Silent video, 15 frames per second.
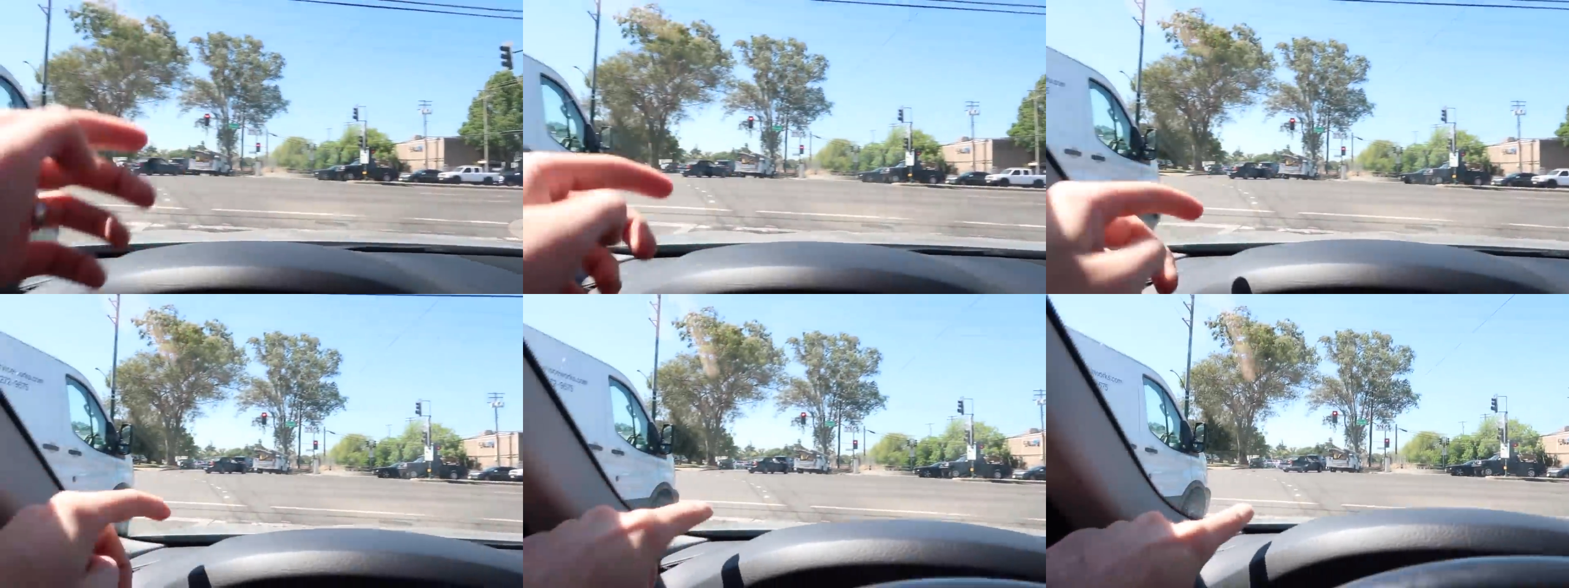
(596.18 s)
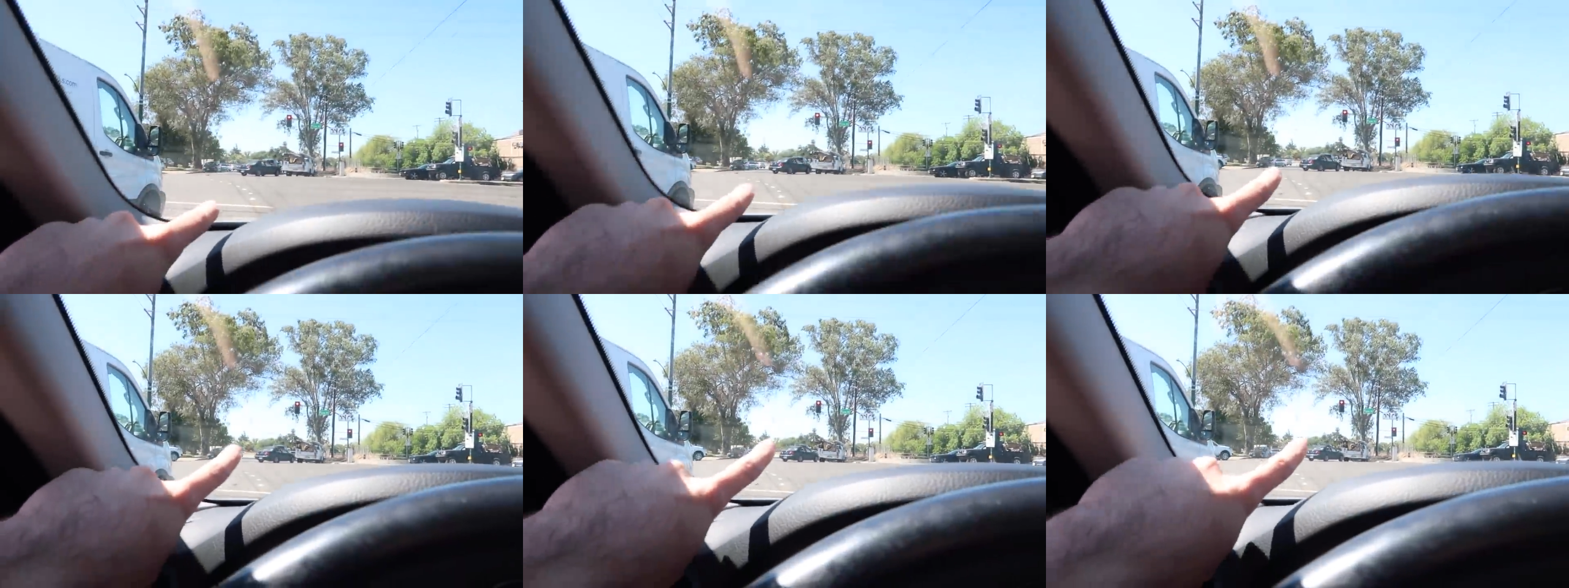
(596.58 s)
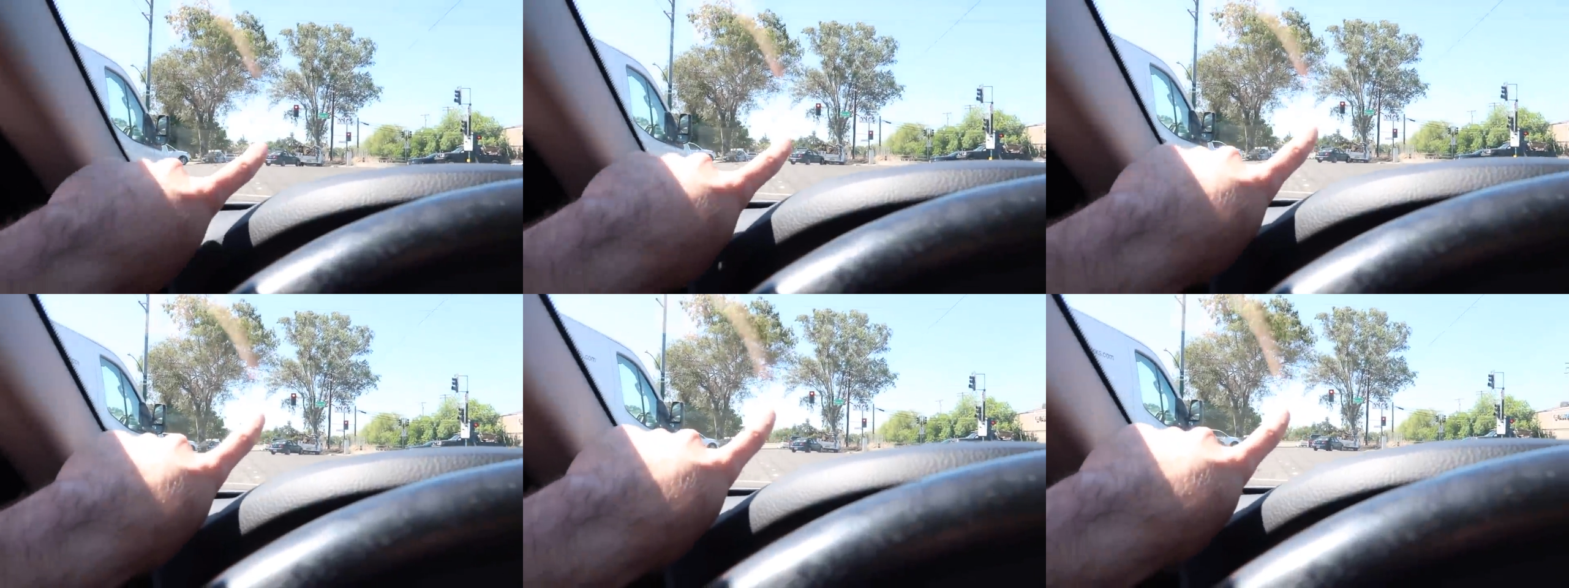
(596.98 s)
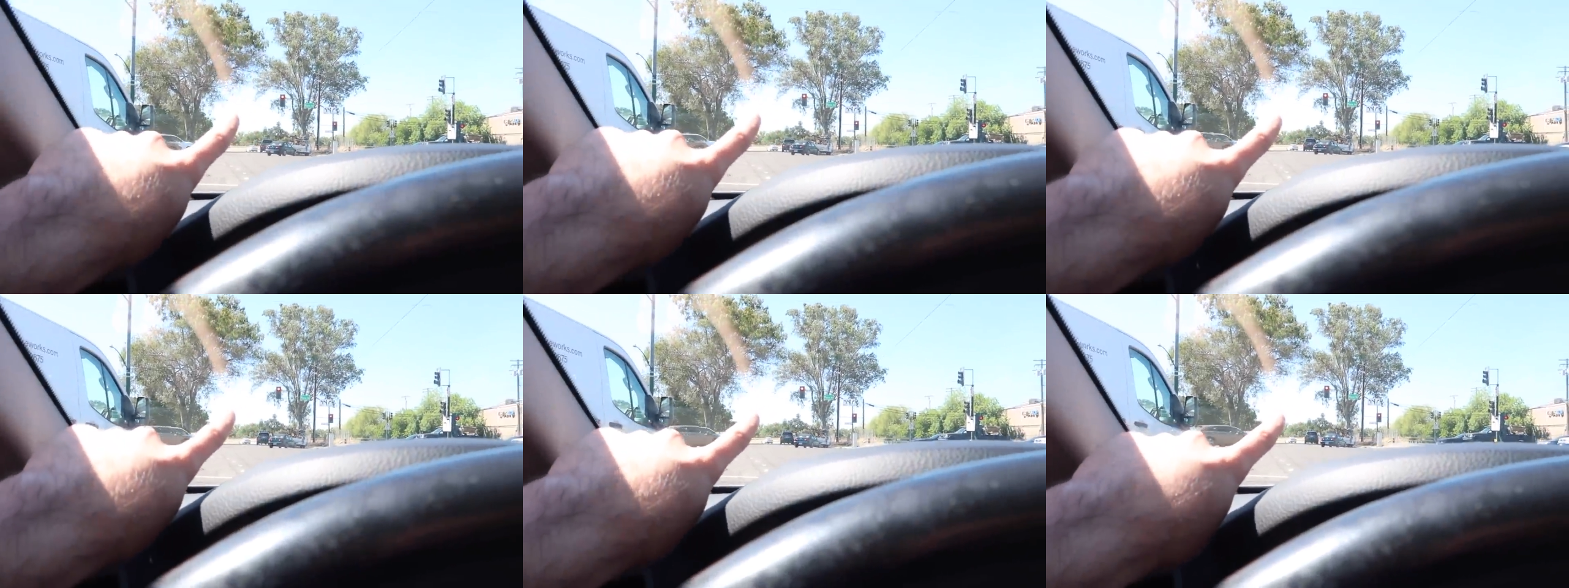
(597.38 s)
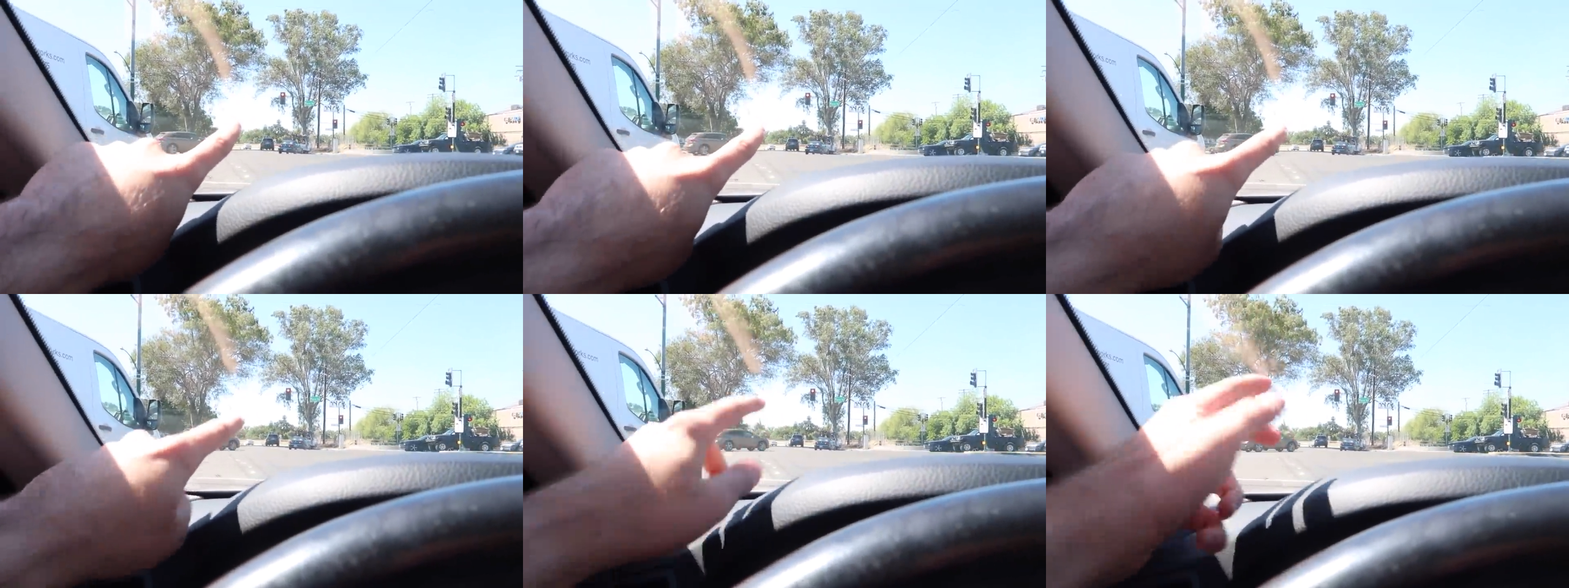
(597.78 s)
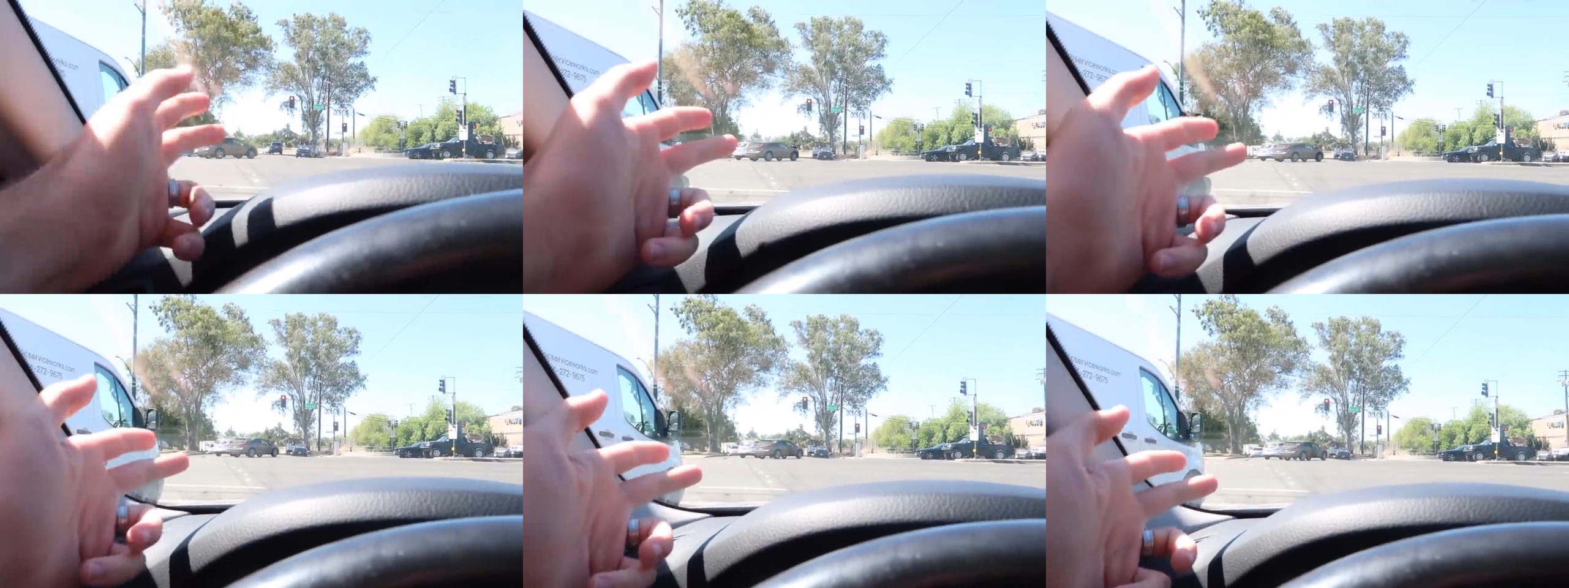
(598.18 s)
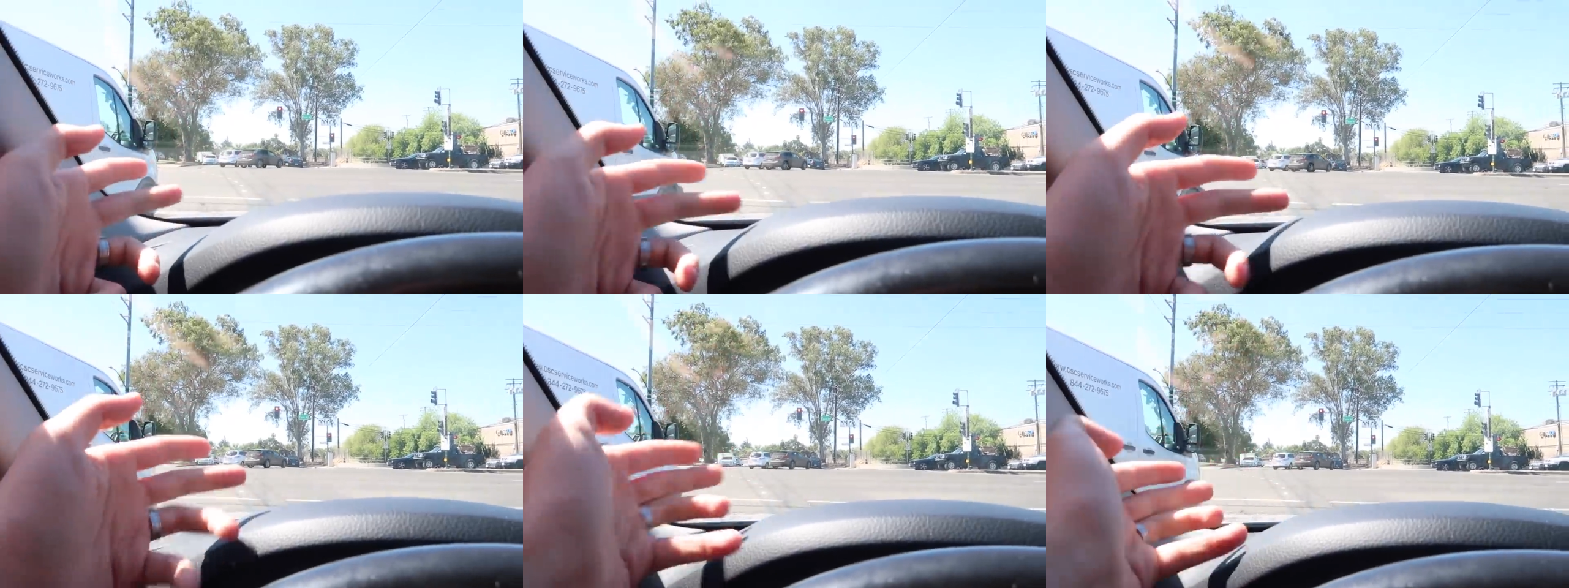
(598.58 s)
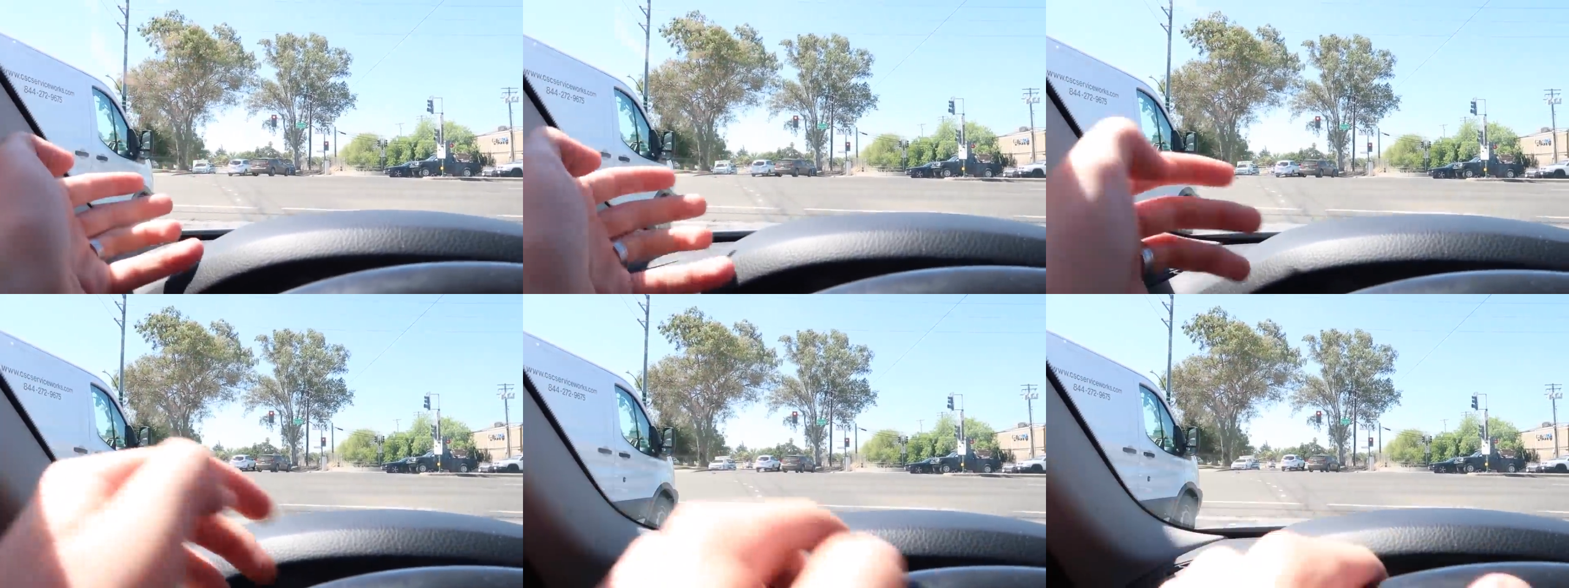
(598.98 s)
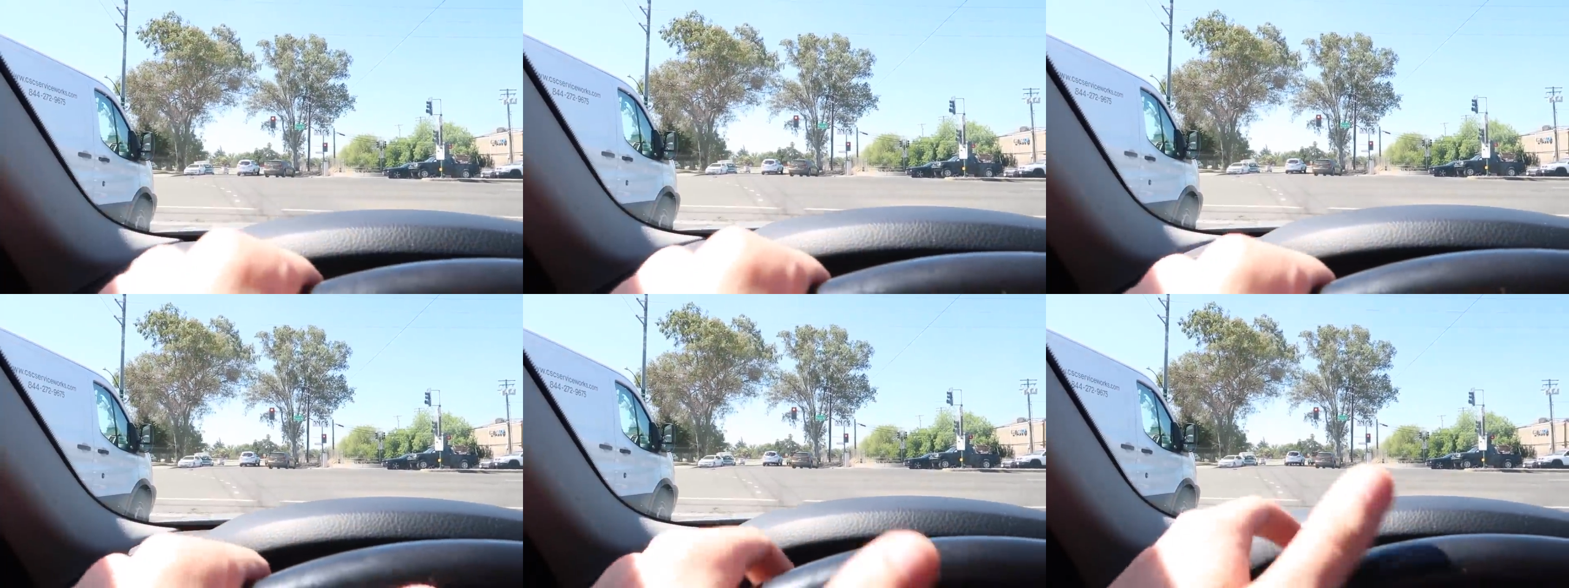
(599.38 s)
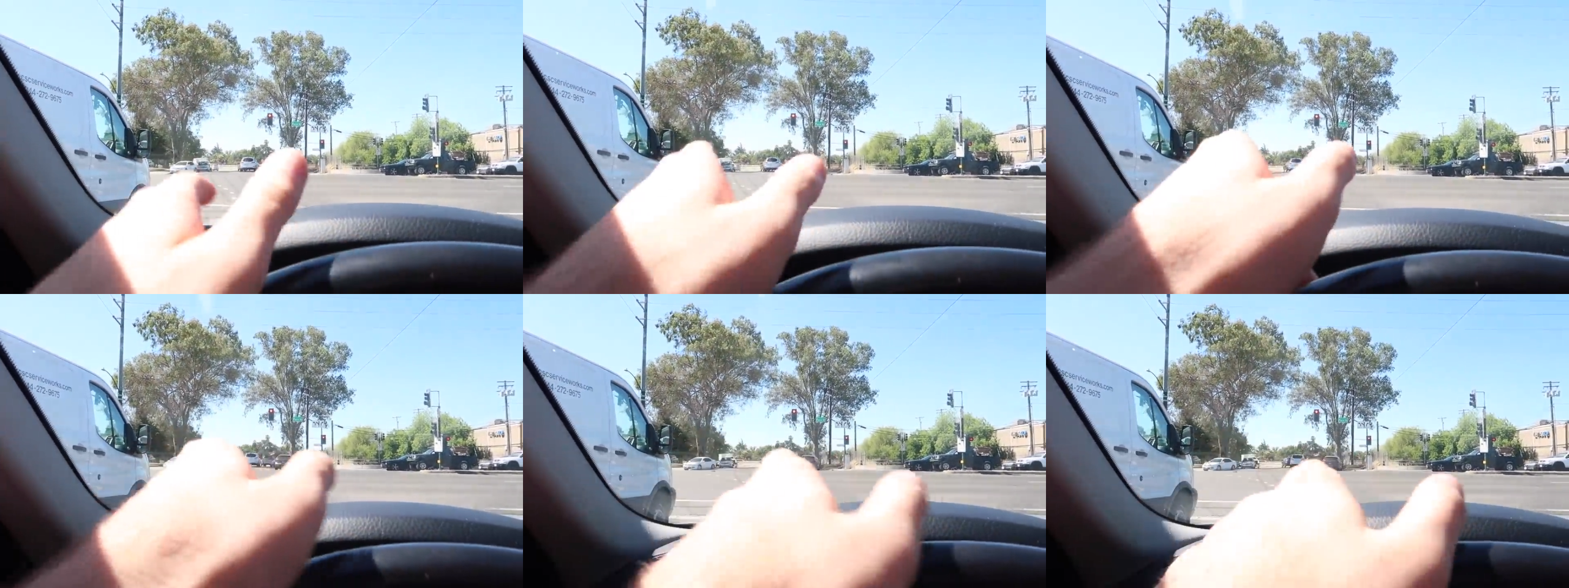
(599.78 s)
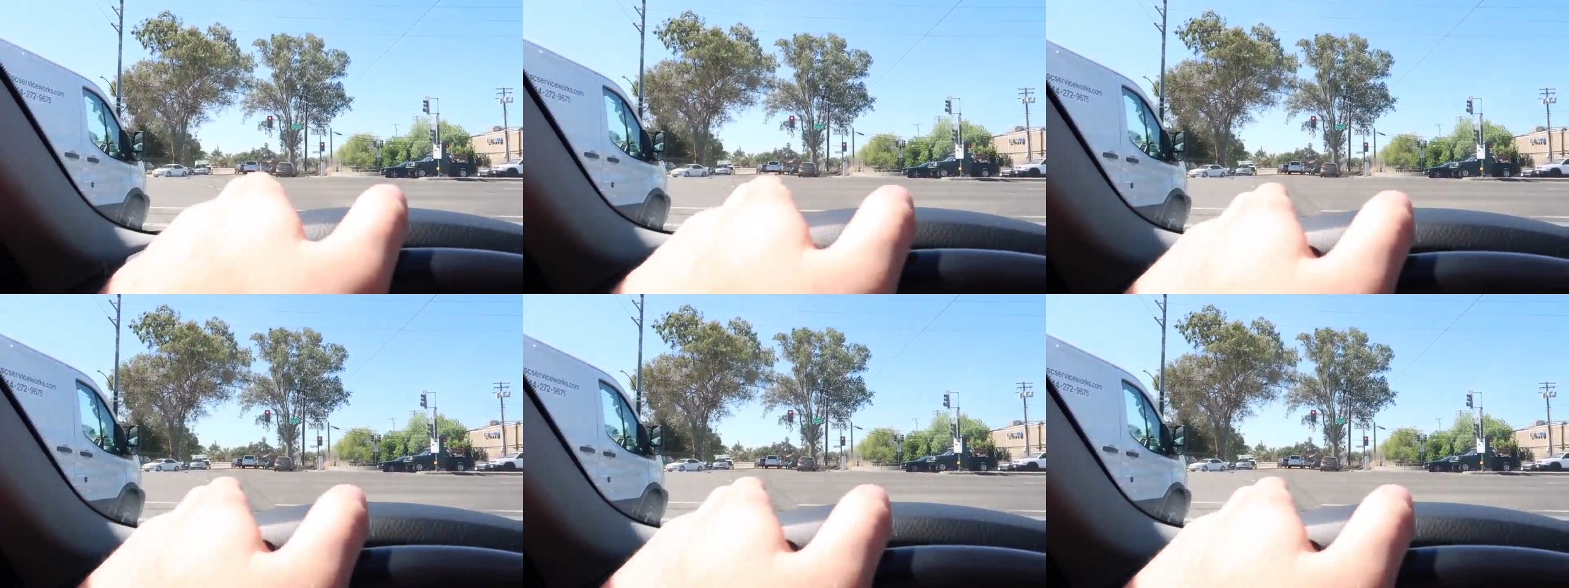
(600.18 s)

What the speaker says: (no speaker visible)